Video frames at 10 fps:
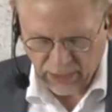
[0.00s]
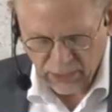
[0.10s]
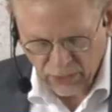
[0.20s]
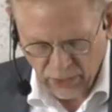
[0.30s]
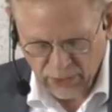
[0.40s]

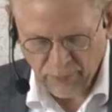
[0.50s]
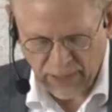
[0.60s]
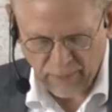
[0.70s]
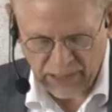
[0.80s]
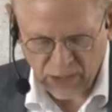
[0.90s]
not
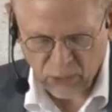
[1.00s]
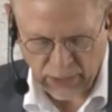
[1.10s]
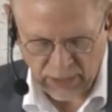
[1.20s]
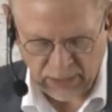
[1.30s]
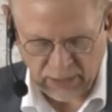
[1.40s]
by mere
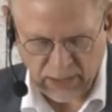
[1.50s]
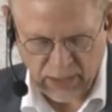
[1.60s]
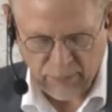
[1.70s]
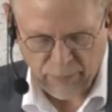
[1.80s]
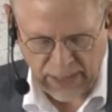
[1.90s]
will,
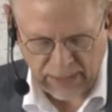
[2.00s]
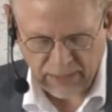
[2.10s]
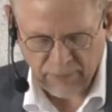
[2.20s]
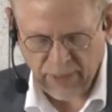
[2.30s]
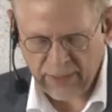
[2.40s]

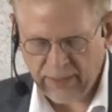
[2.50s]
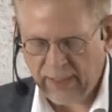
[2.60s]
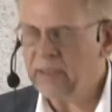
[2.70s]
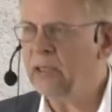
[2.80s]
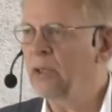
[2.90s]
but by the
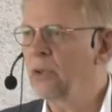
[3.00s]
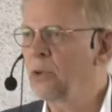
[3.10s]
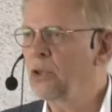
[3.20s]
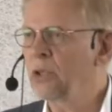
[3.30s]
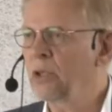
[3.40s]

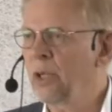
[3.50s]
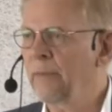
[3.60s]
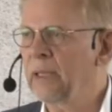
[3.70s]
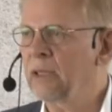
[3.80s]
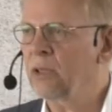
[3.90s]
execution of
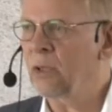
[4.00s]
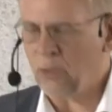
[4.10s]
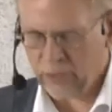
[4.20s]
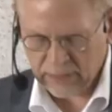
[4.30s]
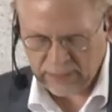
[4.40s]
the
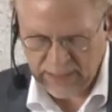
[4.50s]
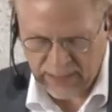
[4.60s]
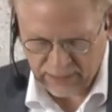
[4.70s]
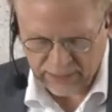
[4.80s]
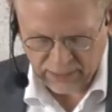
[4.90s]
historical
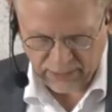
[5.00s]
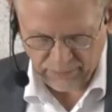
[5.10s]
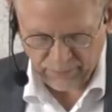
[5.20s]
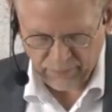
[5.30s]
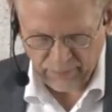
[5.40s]
task.
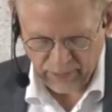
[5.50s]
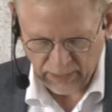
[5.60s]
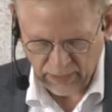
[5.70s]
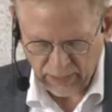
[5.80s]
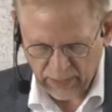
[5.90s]

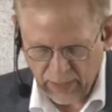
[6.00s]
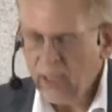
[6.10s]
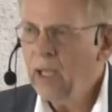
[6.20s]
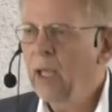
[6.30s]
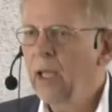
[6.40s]

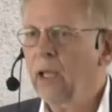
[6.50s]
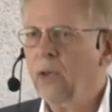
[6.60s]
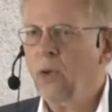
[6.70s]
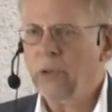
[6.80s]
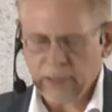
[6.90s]

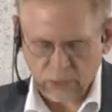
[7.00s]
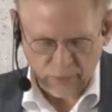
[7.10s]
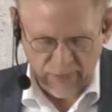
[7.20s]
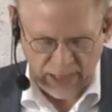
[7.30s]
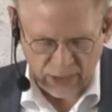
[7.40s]
According to
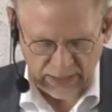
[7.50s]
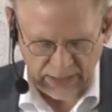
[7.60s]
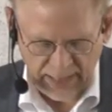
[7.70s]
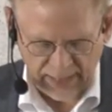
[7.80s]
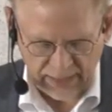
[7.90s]
Marx
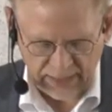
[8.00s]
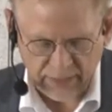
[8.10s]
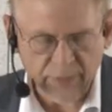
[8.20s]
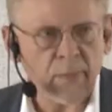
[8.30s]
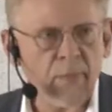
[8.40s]
and Engels,
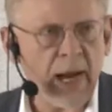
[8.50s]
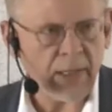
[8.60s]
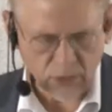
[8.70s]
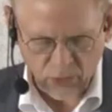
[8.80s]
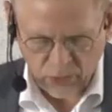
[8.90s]
the
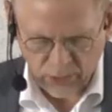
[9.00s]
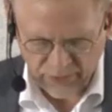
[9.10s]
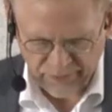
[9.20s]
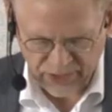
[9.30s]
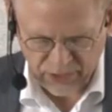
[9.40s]

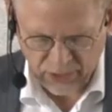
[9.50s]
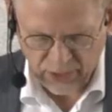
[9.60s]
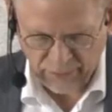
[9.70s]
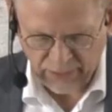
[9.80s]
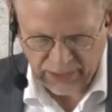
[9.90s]
microcosms
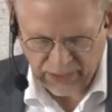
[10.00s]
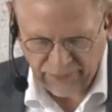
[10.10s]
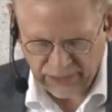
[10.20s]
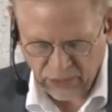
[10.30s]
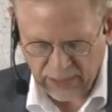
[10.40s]
of
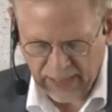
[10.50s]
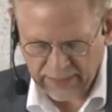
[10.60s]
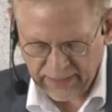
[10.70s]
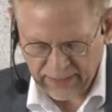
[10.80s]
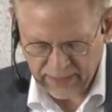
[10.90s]
individual
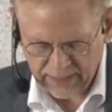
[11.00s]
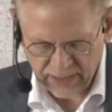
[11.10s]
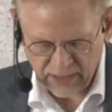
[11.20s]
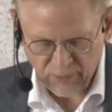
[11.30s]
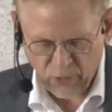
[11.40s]
ideas
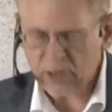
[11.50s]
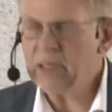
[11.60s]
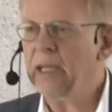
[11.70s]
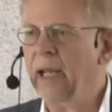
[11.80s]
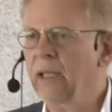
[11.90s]
and
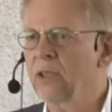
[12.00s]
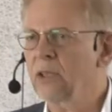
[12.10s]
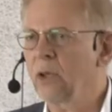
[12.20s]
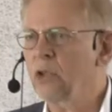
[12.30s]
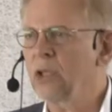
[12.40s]
small-scale
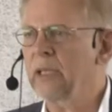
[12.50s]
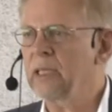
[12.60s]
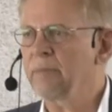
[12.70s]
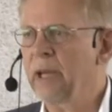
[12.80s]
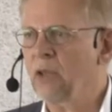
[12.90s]
social
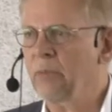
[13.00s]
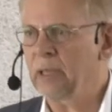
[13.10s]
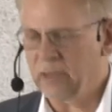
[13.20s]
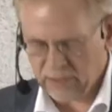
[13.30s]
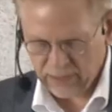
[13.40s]

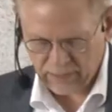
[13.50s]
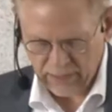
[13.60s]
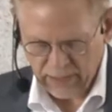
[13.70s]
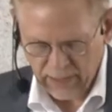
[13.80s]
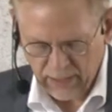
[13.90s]
experiments,
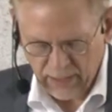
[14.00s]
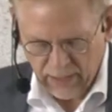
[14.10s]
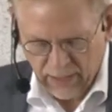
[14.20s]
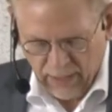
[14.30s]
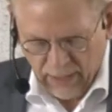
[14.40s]

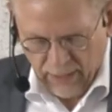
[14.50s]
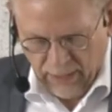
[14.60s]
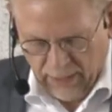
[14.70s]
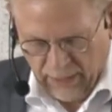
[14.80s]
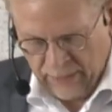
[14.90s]

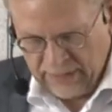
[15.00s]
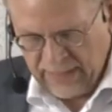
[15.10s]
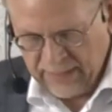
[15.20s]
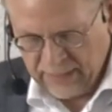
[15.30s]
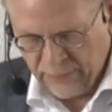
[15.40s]
in the
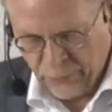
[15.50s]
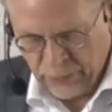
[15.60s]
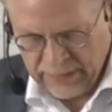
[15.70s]
sense of, for